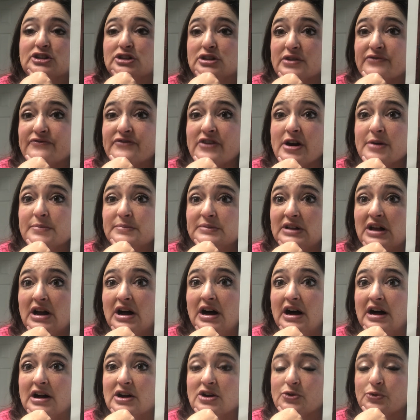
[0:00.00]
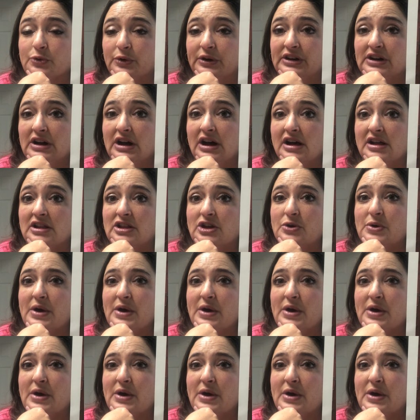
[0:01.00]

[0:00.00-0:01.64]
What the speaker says: the Farms at Hawk Run Hollow,